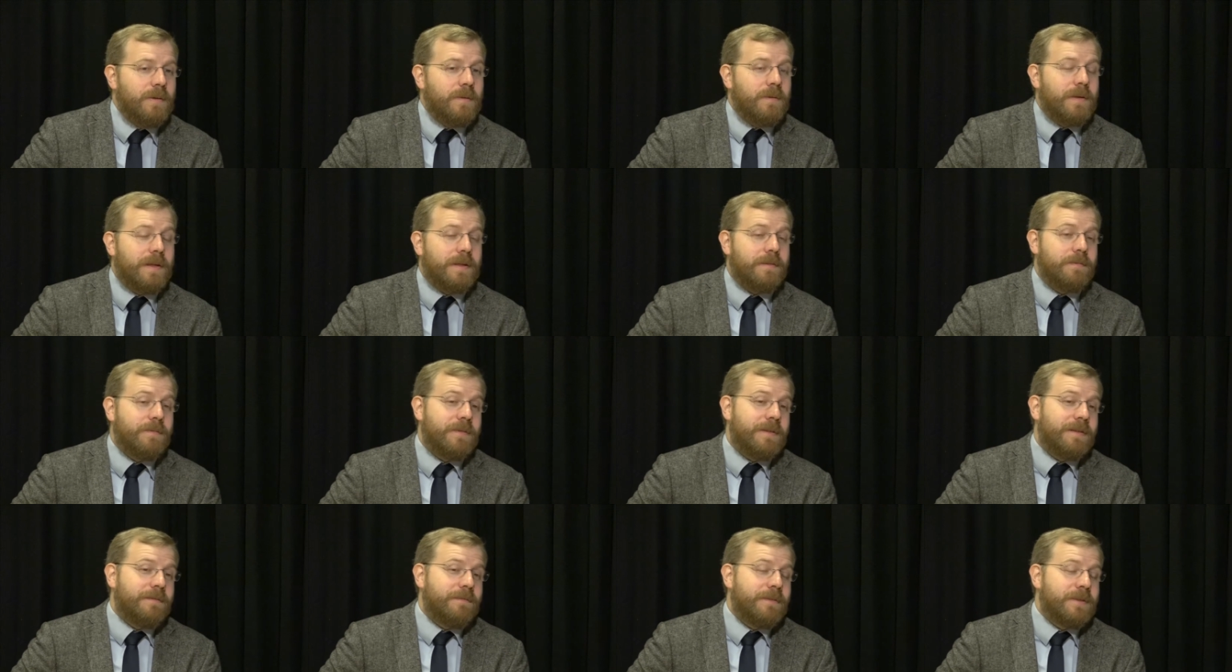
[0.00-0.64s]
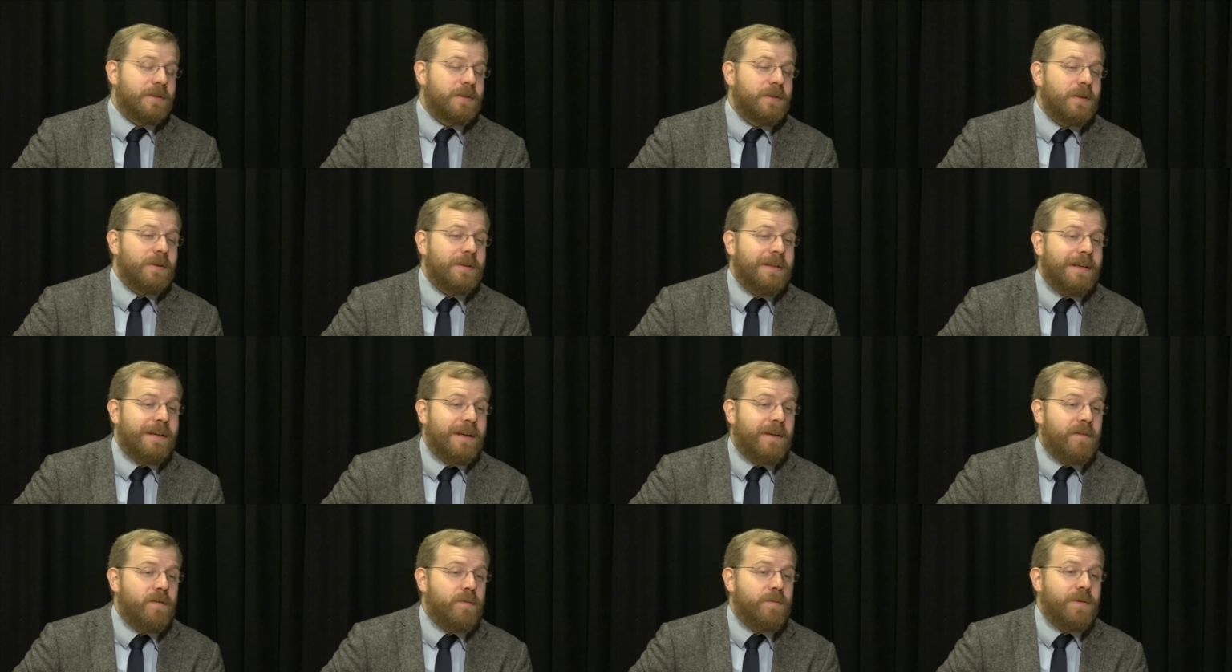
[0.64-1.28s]
Well, we'll
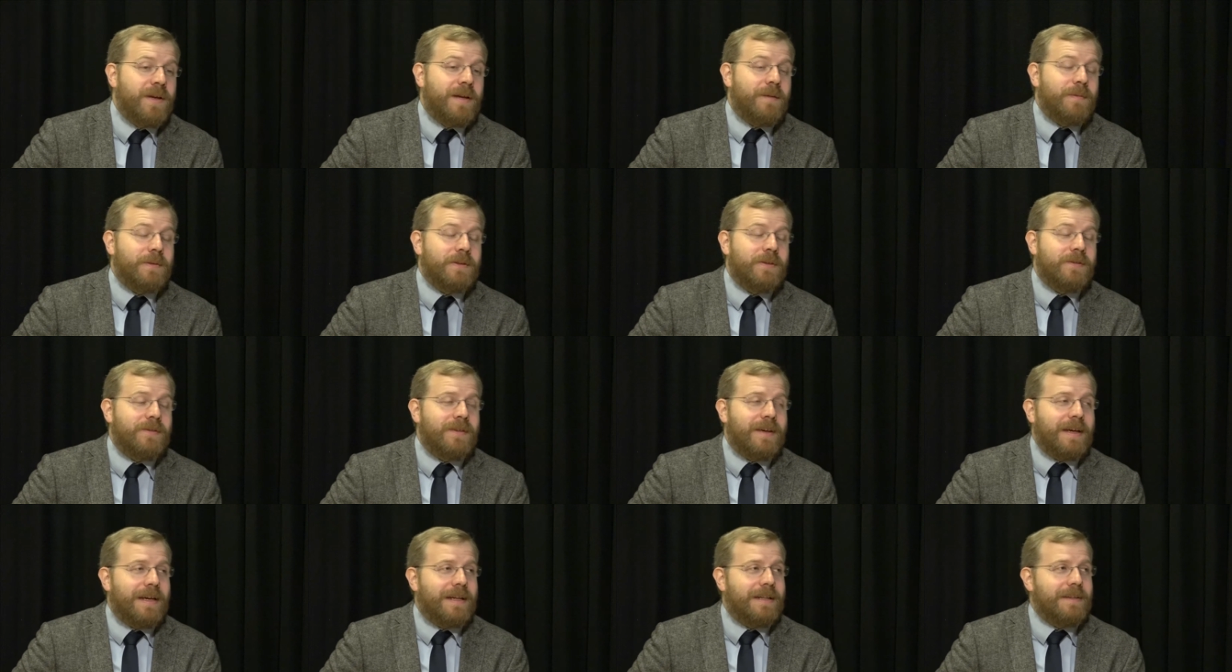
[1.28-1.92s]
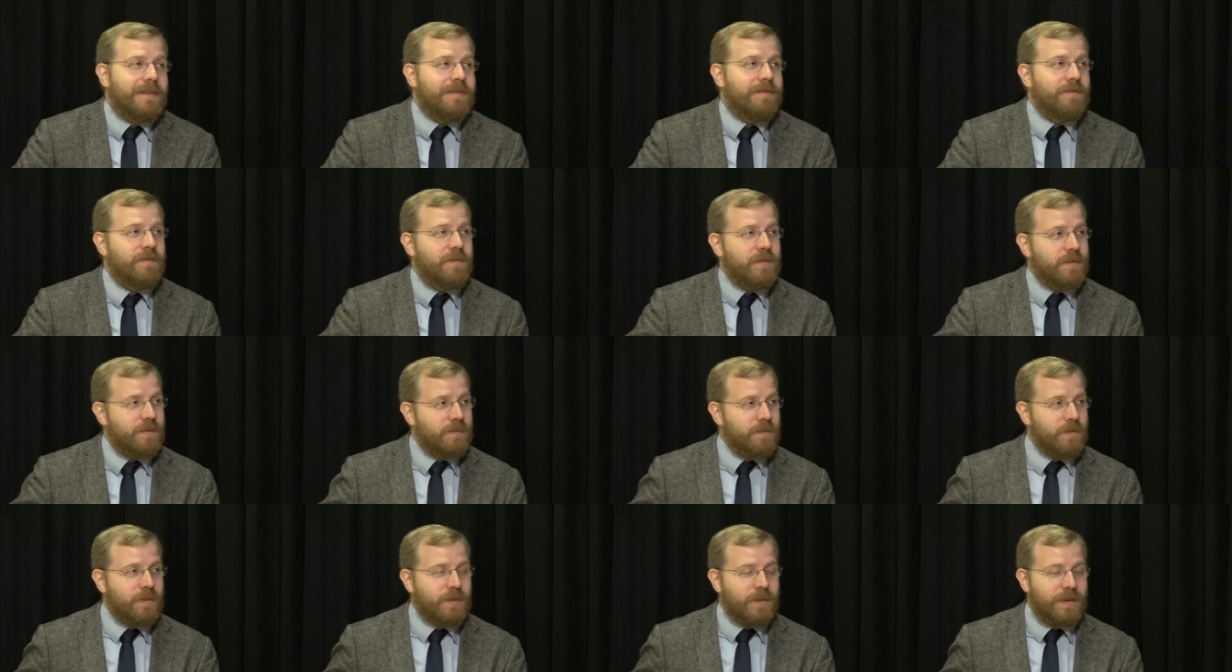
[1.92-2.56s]
certainly never be able to tell
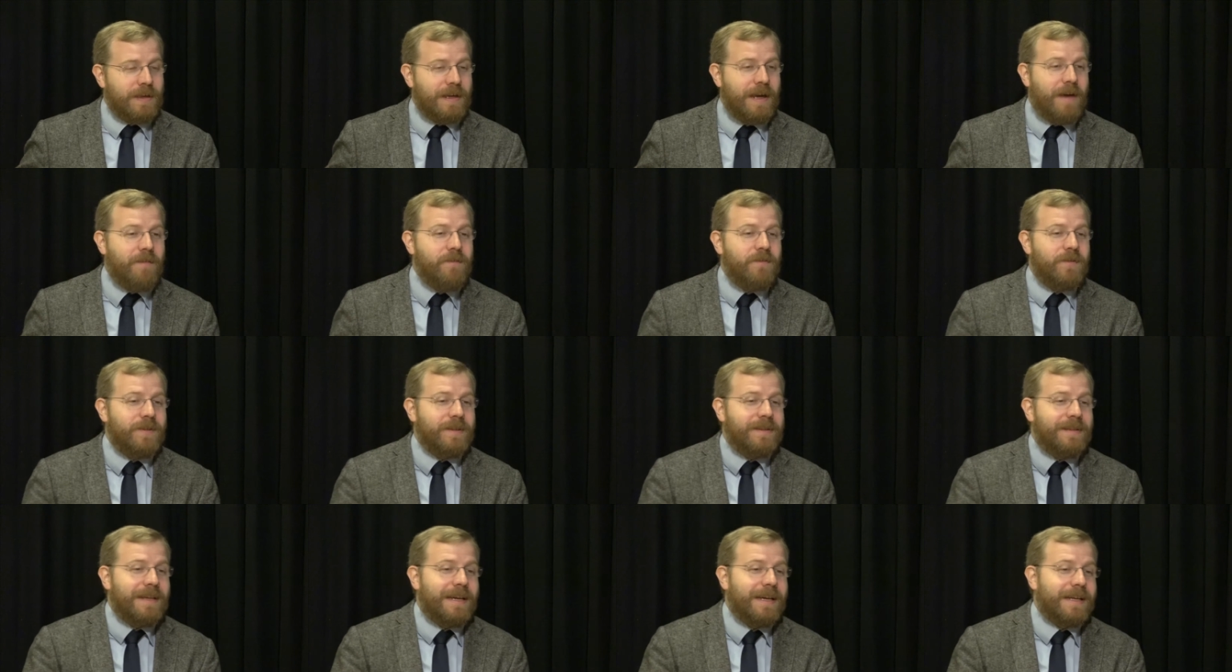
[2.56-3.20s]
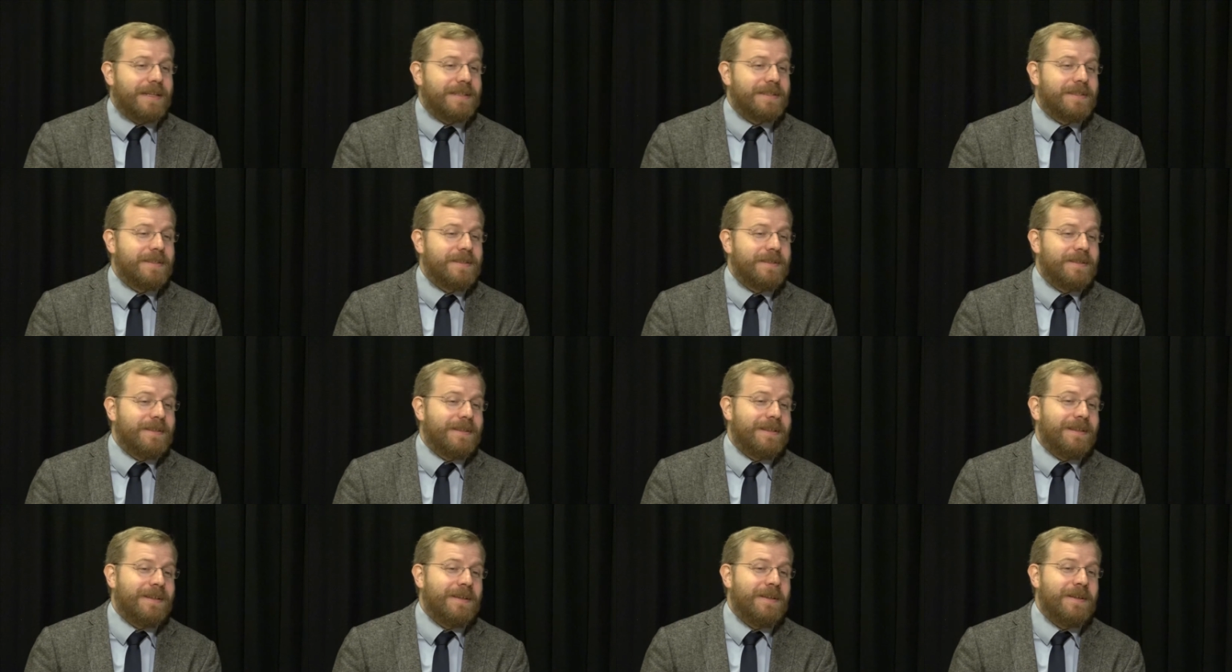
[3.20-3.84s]
for every text
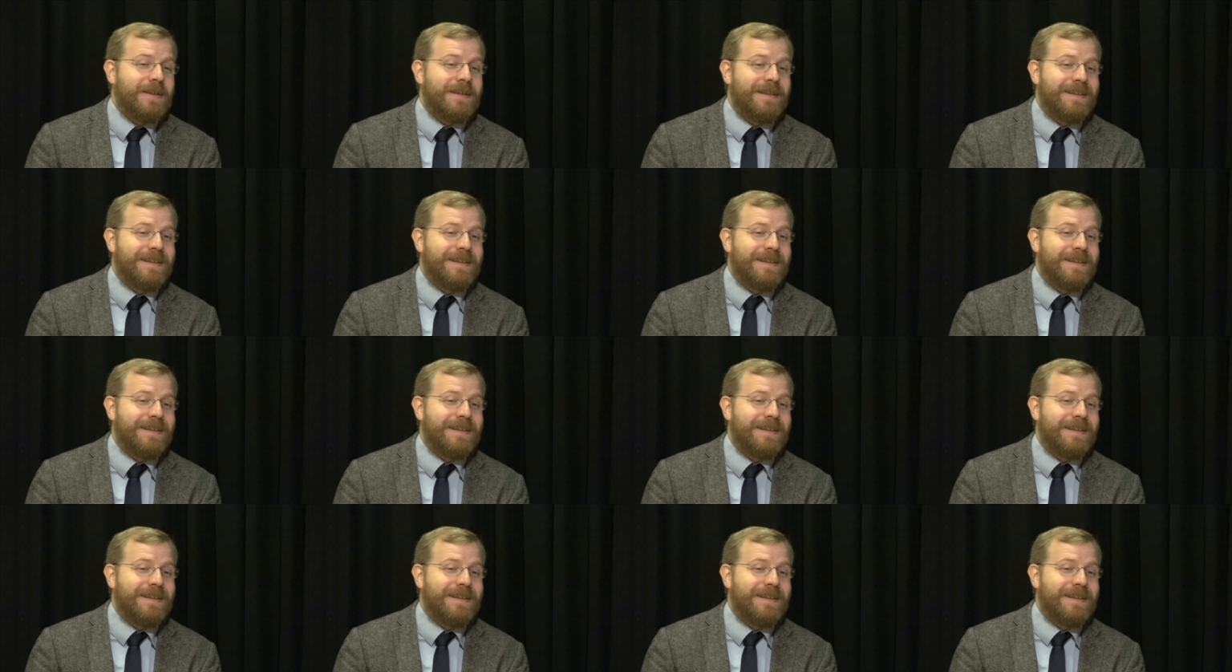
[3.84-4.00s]
uh,